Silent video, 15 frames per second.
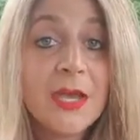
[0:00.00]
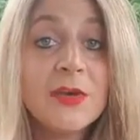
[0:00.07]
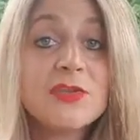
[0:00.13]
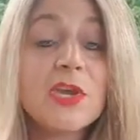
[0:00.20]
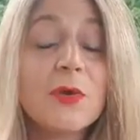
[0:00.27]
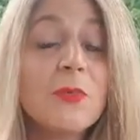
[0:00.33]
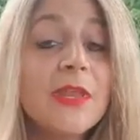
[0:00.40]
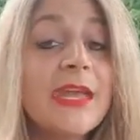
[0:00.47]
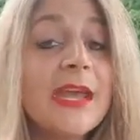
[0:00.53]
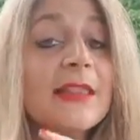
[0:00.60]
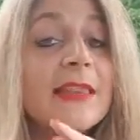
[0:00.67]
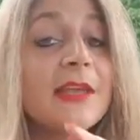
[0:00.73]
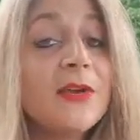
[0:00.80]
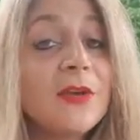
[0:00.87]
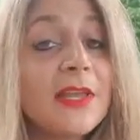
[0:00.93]
So when they
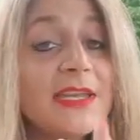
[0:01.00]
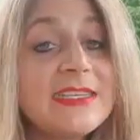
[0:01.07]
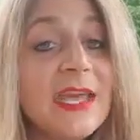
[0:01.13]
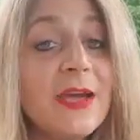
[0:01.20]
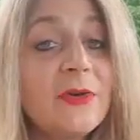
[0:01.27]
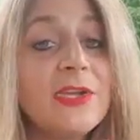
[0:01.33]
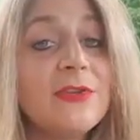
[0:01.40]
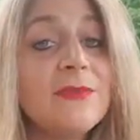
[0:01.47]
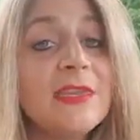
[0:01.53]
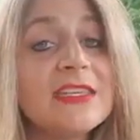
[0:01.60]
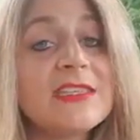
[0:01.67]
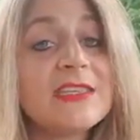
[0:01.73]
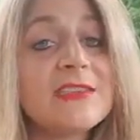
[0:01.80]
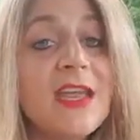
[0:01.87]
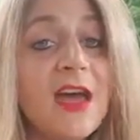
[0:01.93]
literally tell you
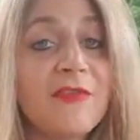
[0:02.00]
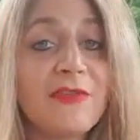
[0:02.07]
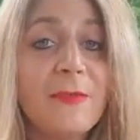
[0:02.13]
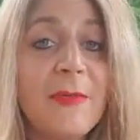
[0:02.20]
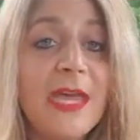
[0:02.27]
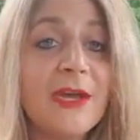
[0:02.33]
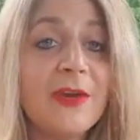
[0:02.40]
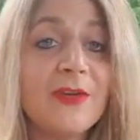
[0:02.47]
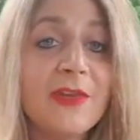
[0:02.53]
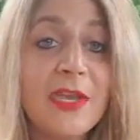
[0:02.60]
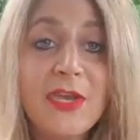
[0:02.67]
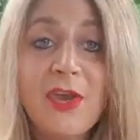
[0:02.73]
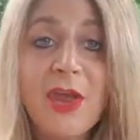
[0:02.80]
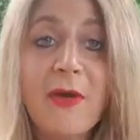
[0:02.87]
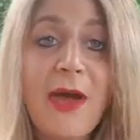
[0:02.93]
this is not for me, or
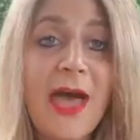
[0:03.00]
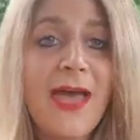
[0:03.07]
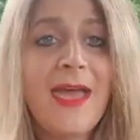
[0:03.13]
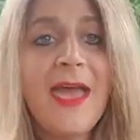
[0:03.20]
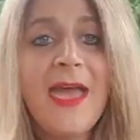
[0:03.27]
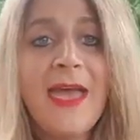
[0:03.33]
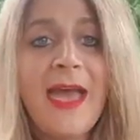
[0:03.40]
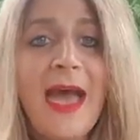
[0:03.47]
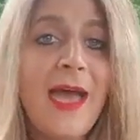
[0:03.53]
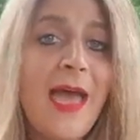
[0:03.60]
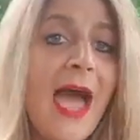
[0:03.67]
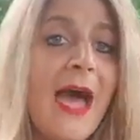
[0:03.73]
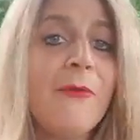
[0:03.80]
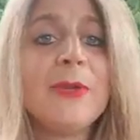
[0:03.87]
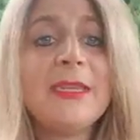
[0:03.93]
that,
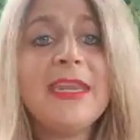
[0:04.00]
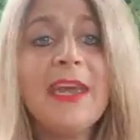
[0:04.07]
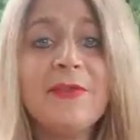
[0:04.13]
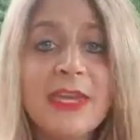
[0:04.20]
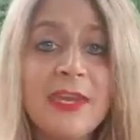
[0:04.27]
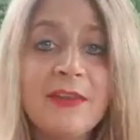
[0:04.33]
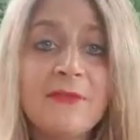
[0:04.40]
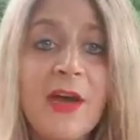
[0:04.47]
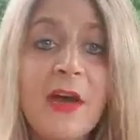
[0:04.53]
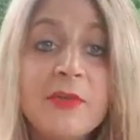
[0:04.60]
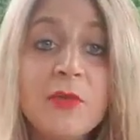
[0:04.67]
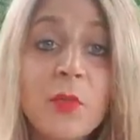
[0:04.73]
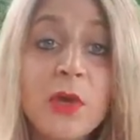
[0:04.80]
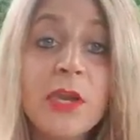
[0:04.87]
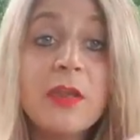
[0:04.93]
I would never get involved
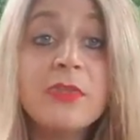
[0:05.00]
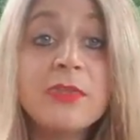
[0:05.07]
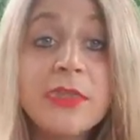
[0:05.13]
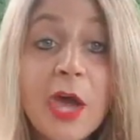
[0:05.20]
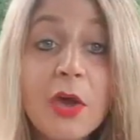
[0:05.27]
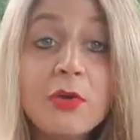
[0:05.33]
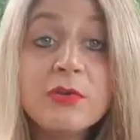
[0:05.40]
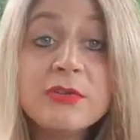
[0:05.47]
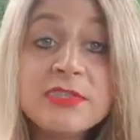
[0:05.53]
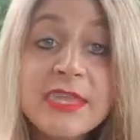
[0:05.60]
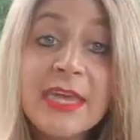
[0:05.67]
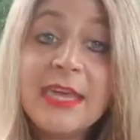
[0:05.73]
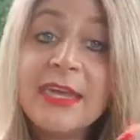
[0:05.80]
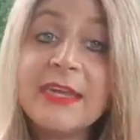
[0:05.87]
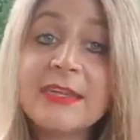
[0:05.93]
in one of those
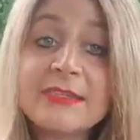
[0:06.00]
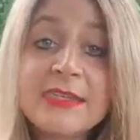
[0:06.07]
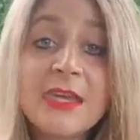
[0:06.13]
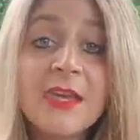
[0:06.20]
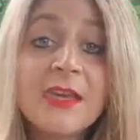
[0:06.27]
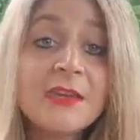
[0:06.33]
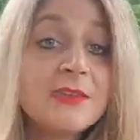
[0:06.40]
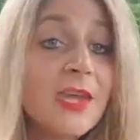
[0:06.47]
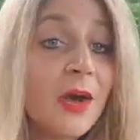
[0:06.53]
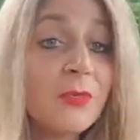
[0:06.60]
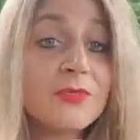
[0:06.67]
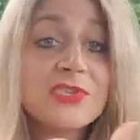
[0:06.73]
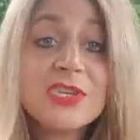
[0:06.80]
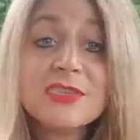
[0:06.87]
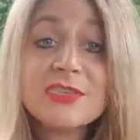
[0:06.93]
things,
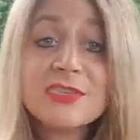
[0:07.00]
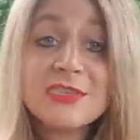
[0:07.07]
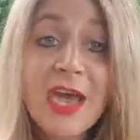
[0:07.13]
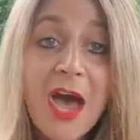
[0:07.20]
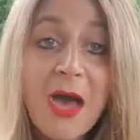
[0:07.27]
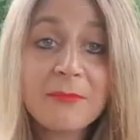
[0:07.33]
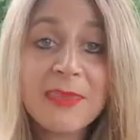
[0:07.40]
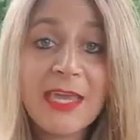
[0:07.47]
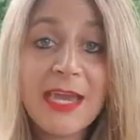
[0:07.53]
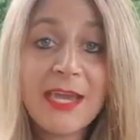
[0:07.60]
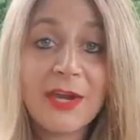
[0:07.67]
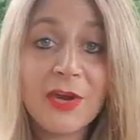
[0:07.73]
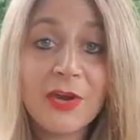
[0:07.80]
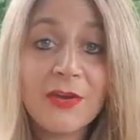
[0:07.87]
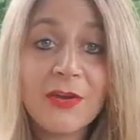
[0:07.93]
don't just stop
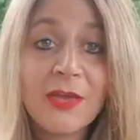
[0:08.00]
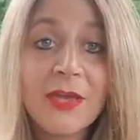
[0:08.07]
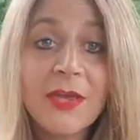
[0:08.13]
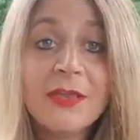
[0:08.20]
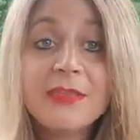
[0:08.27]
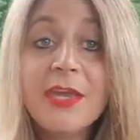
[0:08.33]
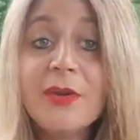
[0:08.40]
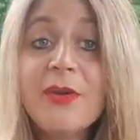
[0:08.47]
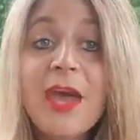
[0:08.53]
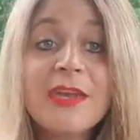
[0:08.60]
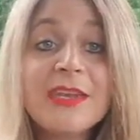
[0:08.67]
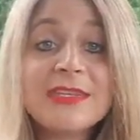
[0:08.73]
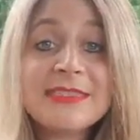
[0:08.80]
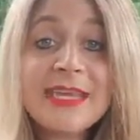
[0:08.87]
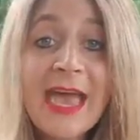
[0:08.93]
there. They're
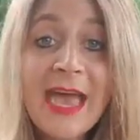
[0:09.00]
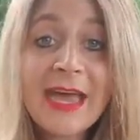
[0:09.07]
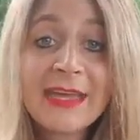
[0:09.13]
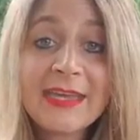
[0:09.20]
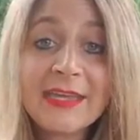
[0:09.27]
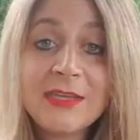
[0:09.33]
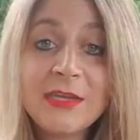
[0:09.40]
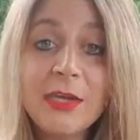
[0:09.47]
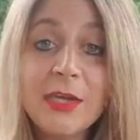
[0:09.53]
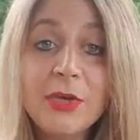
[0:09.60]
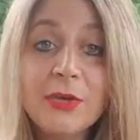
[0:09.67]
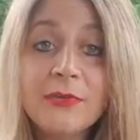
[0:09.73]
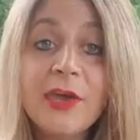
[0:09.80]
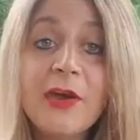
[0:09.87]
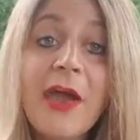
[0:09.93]
not attacking
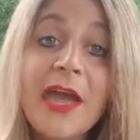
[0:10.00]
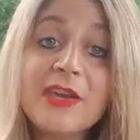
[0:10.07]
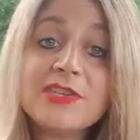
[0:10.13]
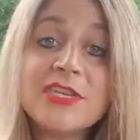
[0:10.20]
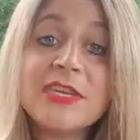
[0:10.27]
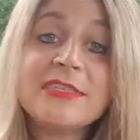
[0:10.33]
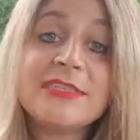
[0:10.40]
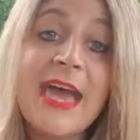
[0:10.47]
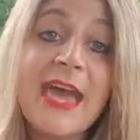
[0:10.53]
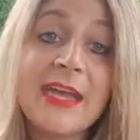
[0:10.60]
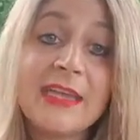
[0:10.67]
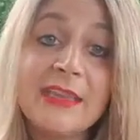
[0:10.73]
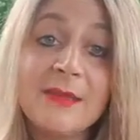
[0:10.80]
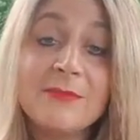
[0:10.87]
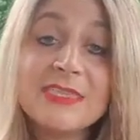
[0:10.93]
you. They're actually
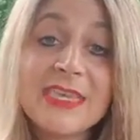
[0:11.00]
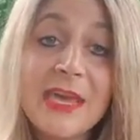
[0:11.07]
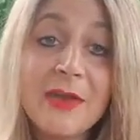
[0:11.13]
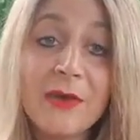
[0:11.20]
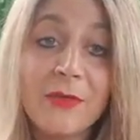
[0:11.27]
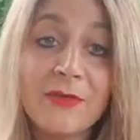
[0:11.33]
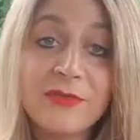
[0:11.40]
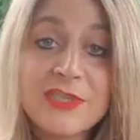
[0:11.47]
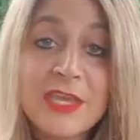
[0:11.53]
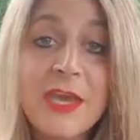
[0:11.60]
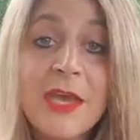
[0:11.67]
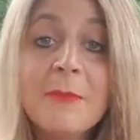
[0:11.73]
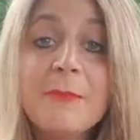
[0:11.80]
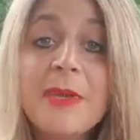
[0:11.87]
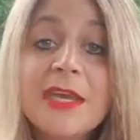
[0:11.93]
attacking themselves
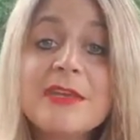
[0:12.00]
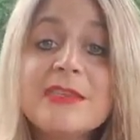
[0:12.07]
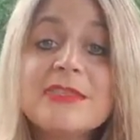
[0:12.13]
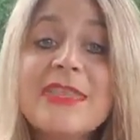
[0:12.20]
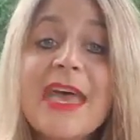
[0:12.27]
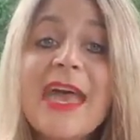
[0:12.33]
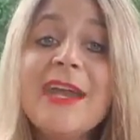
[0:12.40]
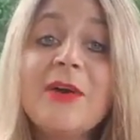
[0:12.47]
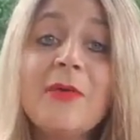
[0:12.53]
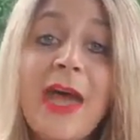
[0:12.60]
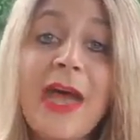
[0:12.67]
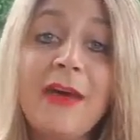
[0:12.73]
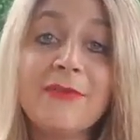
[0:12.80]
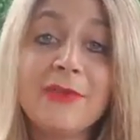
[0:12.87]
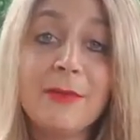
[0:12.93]
because they don't
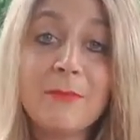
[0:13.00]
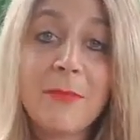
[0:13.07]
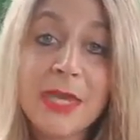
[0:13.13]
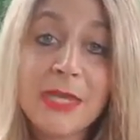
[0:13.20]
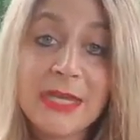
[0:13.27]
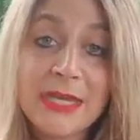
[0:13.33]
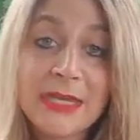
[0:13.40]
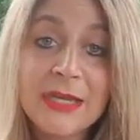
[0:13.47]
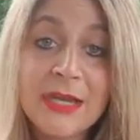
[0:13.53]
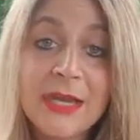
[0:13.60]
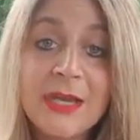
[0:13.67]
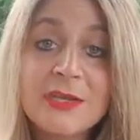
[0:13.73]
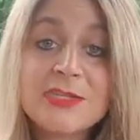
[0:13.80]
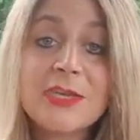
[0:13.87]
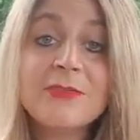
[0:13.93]
have the money.
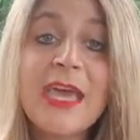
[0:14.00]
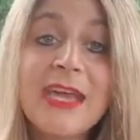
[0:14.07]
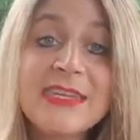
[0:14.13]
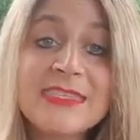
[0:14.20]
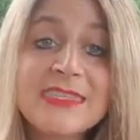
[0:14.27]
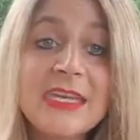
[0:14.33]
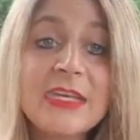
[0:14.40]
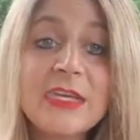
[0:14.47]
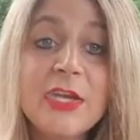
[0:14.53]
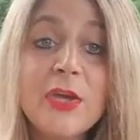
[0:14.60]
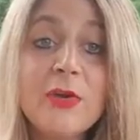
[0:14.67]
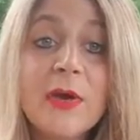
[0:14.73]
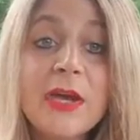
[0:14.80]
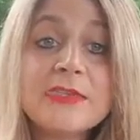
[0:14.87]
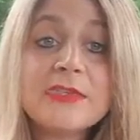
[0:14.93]
So they see
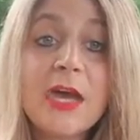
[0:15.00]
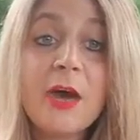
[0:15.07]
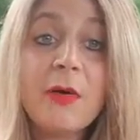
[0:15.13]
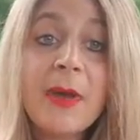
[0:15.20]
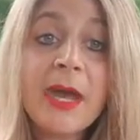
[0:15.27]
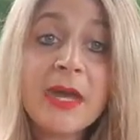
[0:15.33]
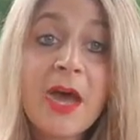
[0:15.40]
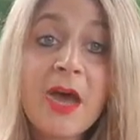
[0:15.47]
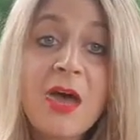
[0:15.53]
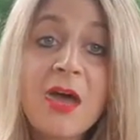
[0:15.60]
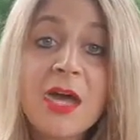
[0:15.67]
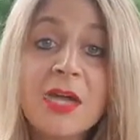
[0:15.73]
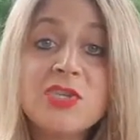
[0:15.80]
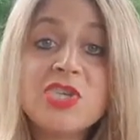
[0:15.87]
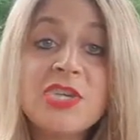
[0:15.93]
you as, oh my
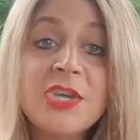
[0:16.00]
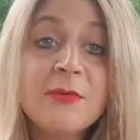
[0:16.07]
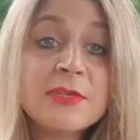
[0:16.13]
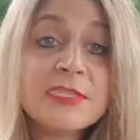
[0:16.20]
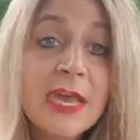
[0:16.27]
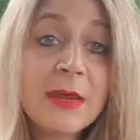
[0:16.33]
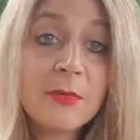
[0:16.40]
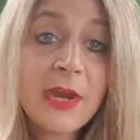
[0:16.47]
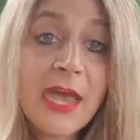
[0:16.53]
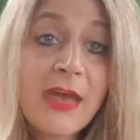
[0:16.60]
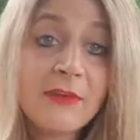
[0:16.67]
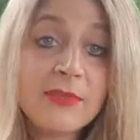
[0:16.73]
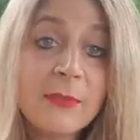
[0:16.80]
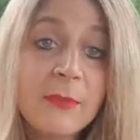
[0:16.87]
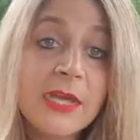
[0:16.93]
God, she was able to
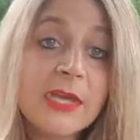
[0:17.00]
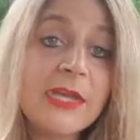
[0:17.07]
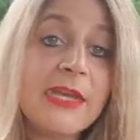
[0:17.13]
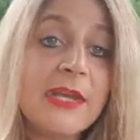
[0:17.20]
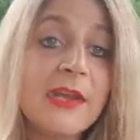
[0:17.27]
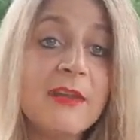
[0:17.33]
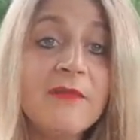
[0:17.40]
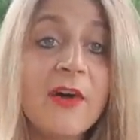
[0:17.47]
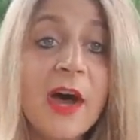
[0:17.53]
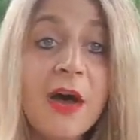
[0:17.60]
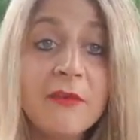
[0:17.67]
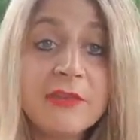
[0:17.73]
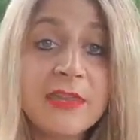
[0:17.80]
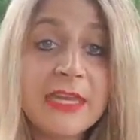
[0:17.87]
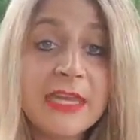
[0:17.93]
have the money to get
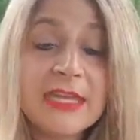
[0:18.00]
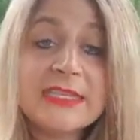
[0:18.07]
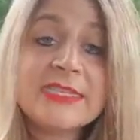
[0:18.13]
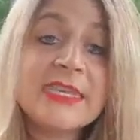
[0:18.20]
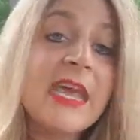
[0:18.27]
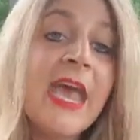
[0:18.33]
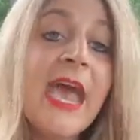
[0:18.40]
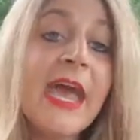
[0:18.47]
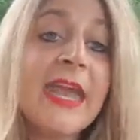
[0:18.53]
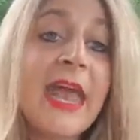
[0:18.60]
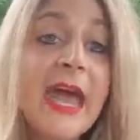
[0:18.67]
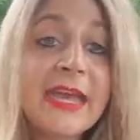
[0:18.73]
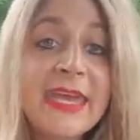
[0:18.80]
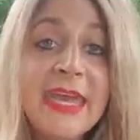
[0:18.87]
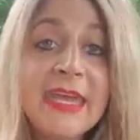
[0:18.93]
involved in this, and
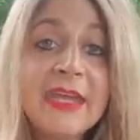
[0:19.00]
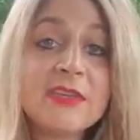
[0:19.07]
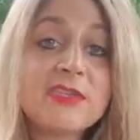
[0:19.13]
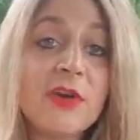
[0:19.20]
I can't.